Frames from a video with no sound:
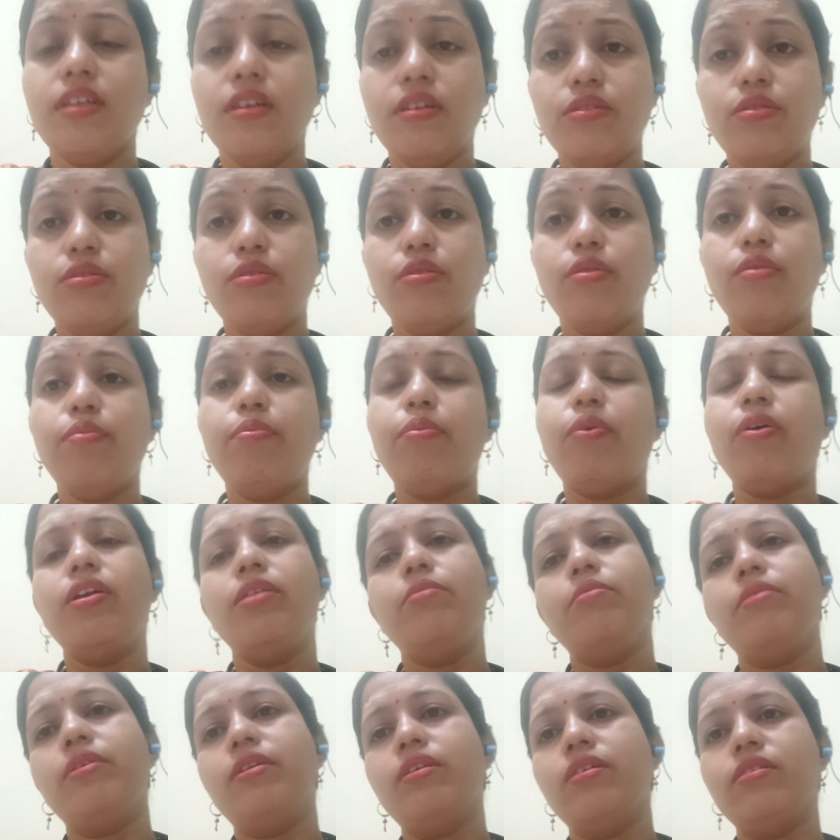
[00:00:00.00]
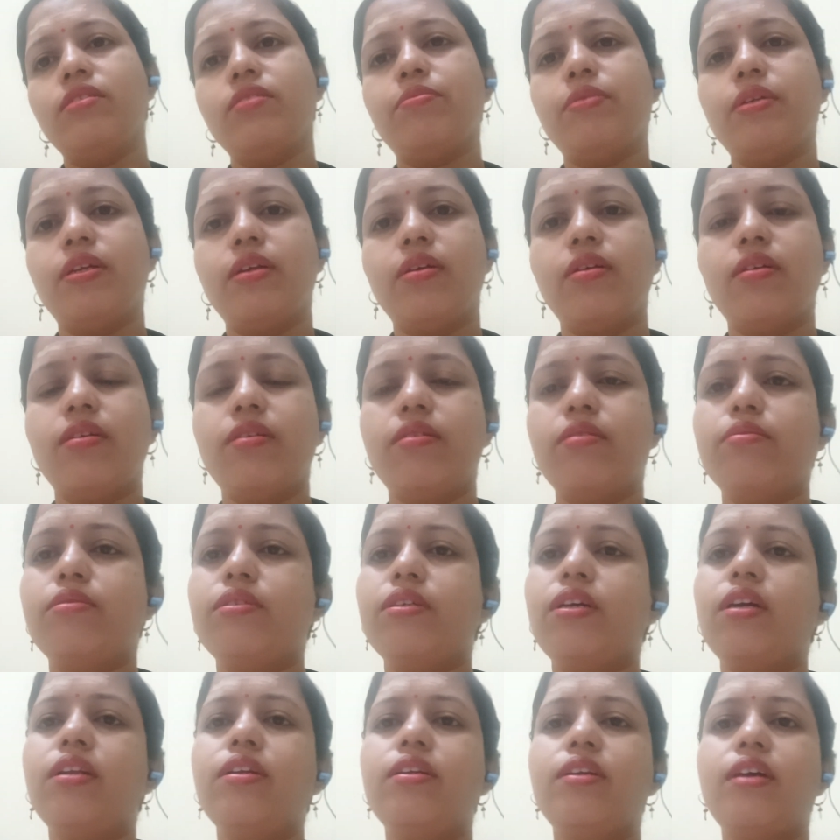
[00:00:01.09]
So
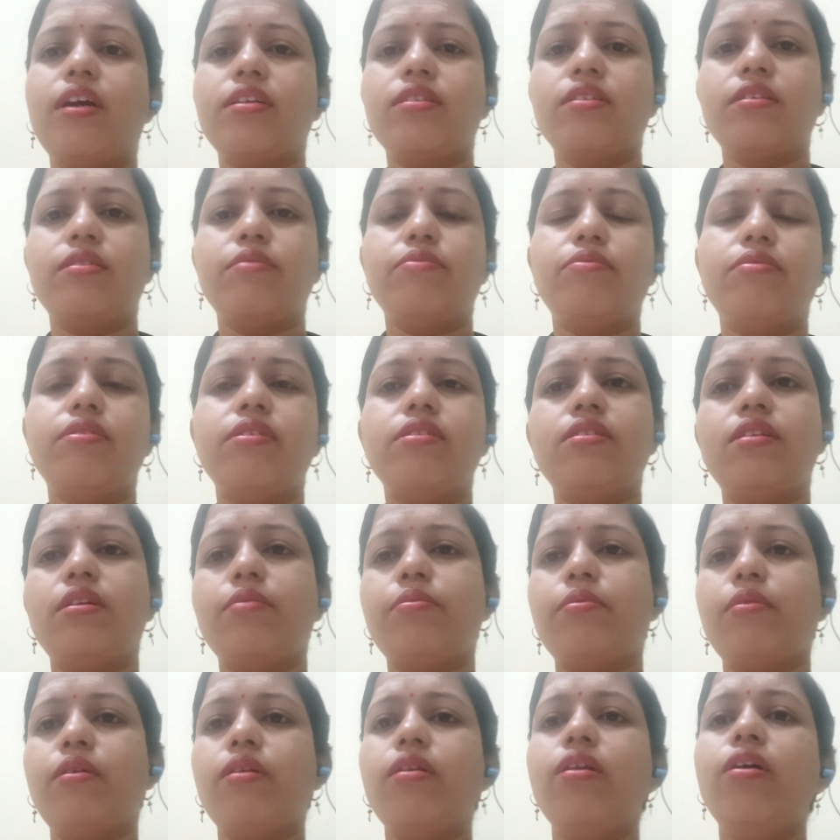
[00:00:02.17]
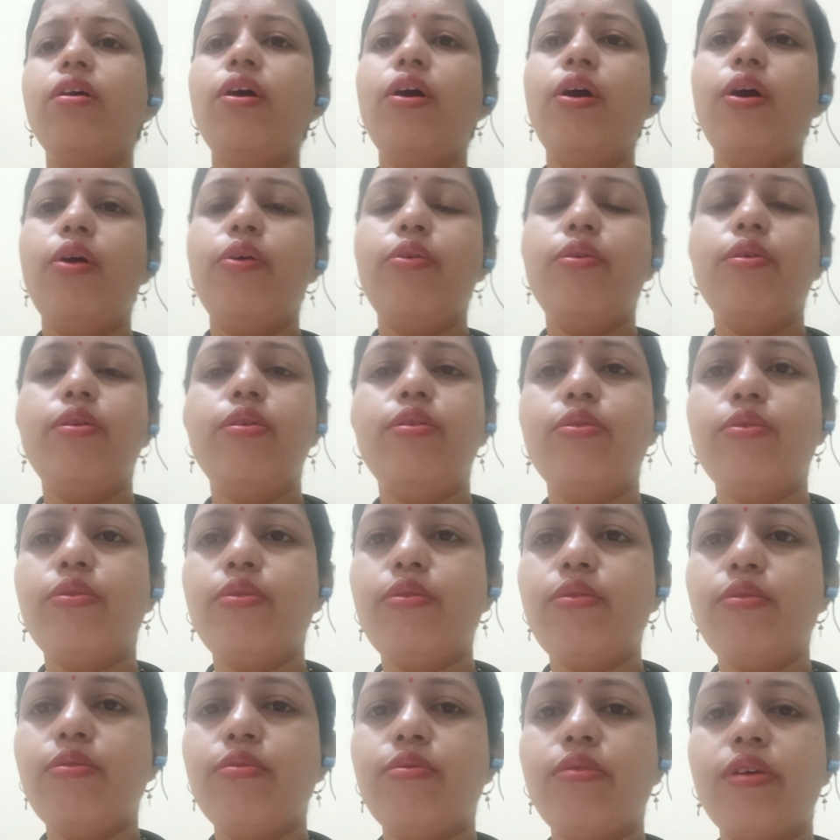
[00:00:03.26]
chain reaction. First of all, we'll
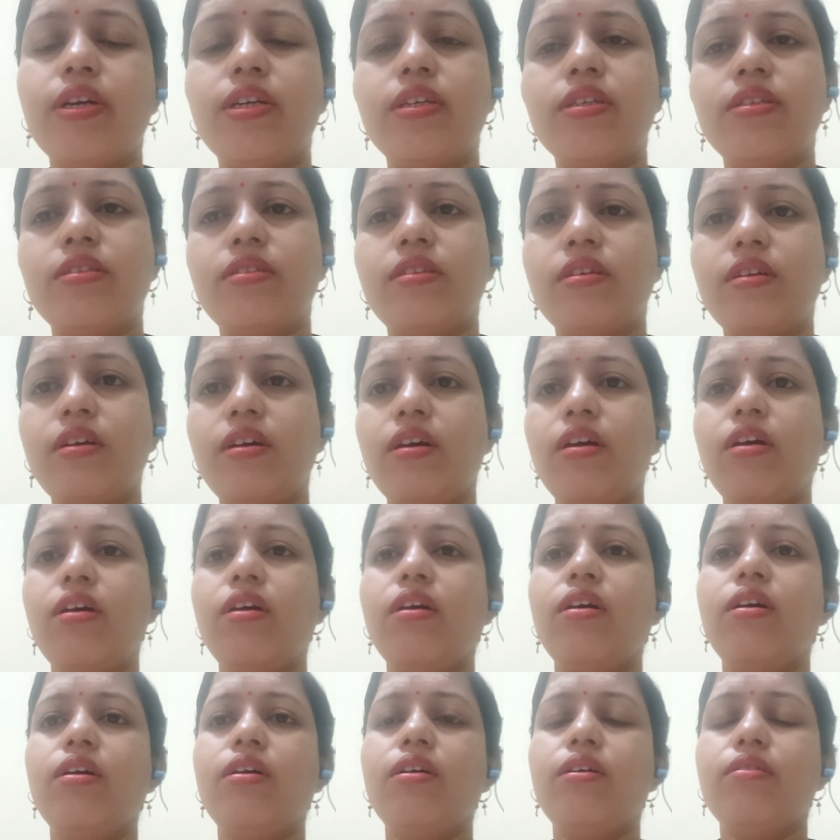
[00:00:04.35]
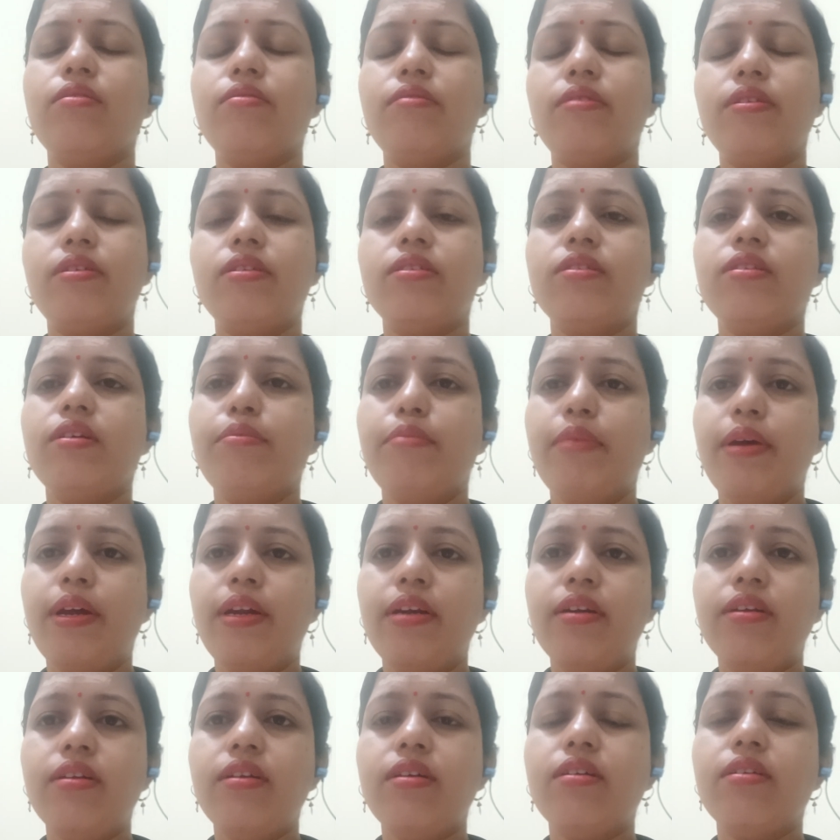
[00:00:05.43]
know what is the
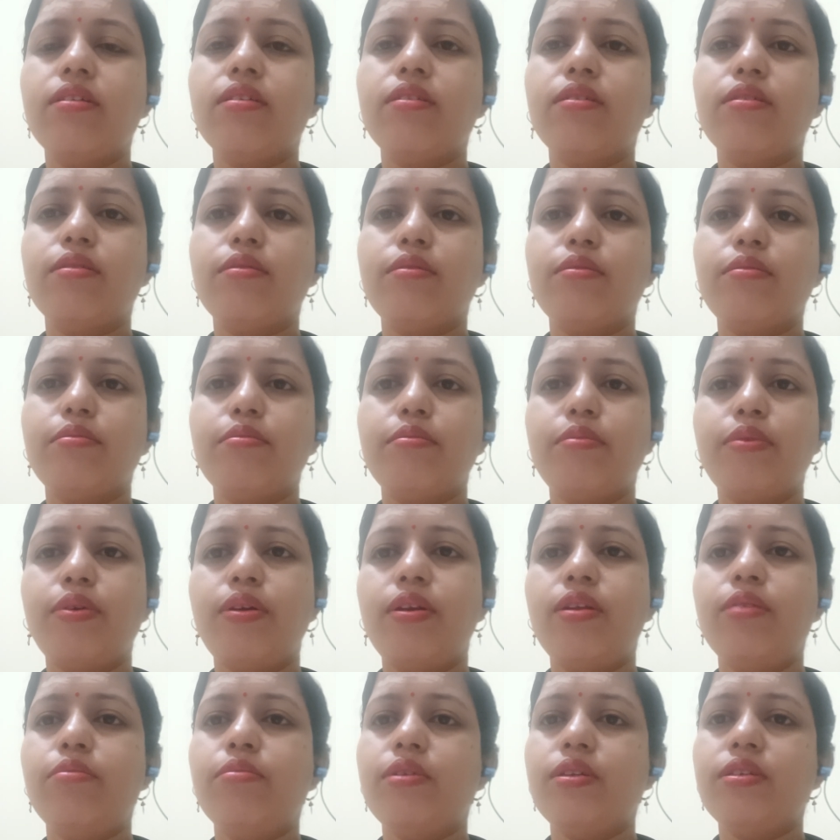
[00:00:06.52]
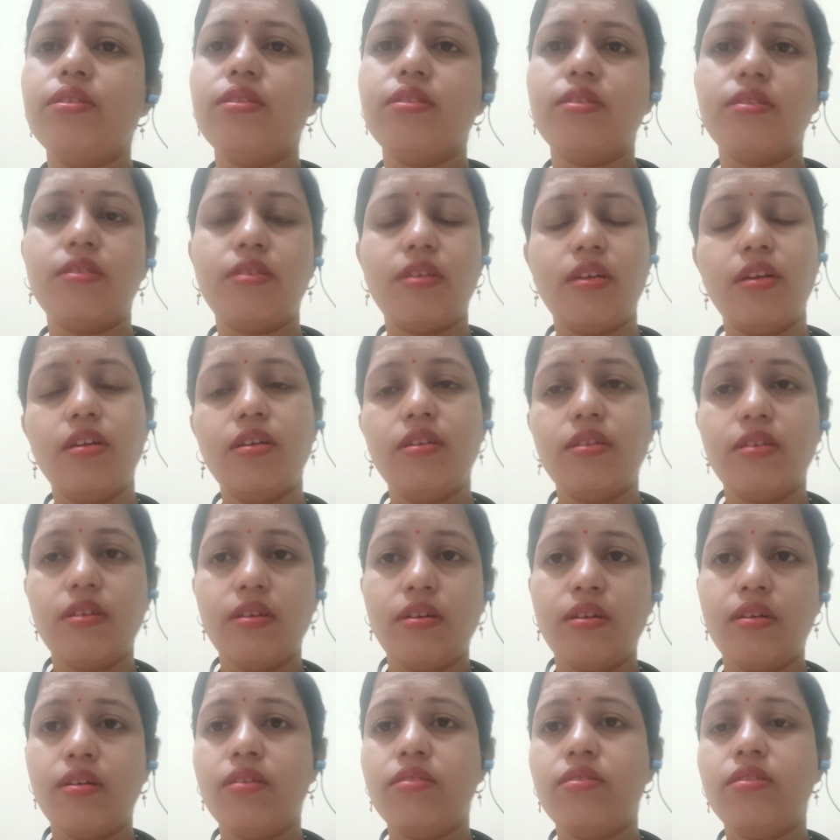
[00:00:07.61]
main polymerase
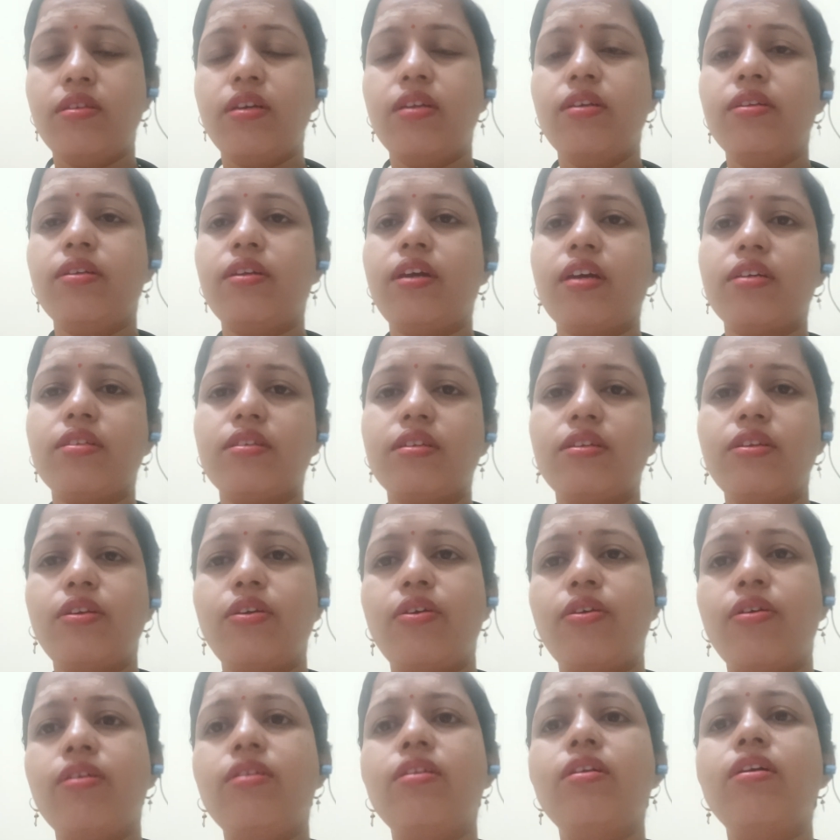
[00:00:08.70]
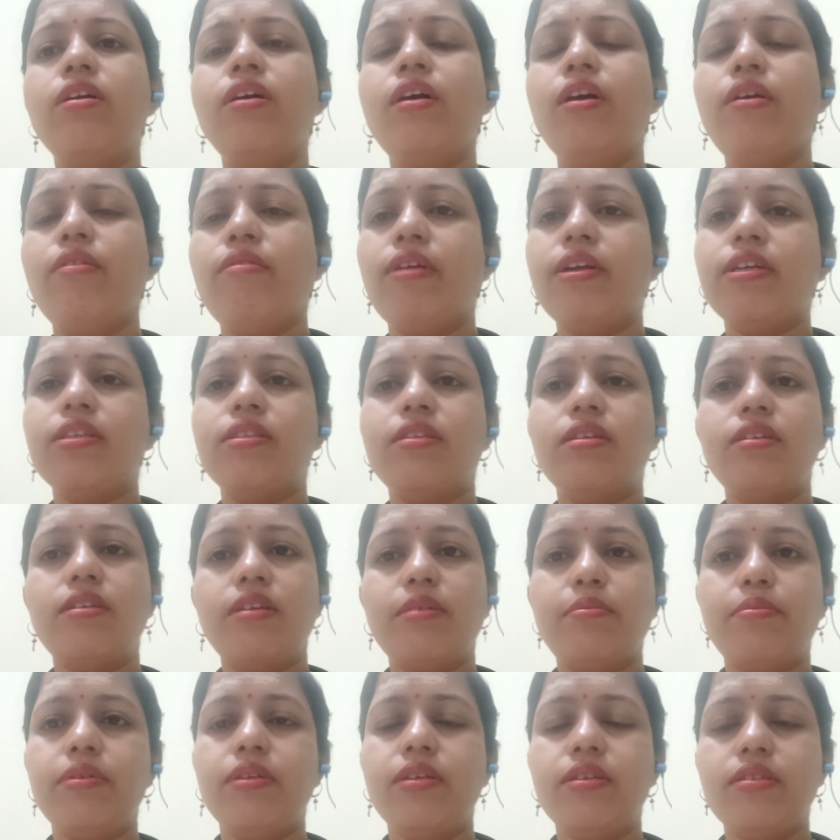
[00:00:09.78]
chain reaction, or what is the
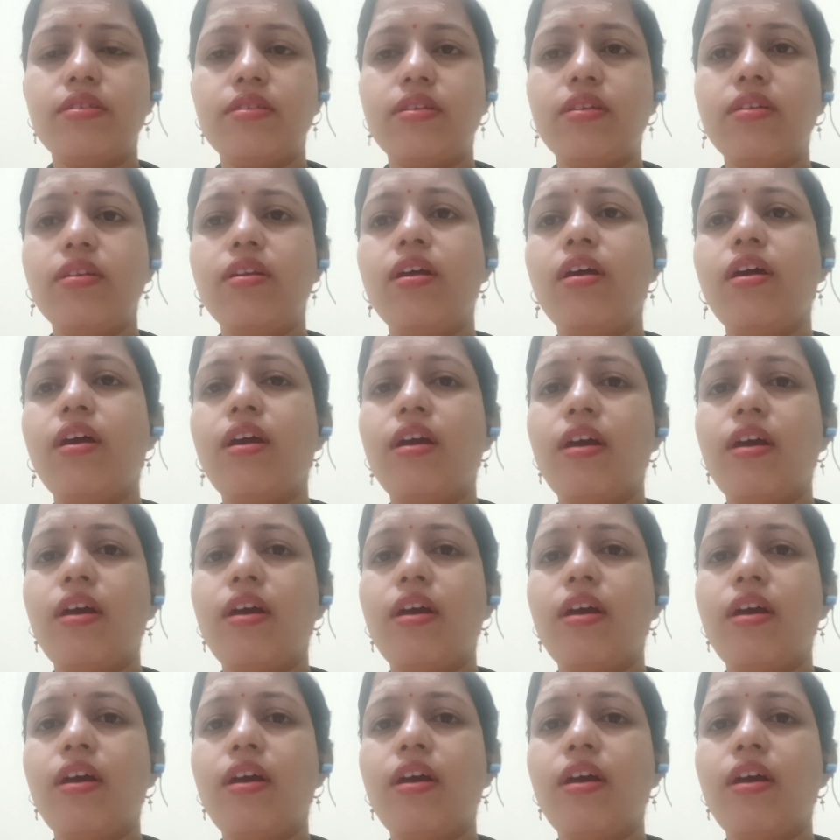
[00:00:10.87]
definition.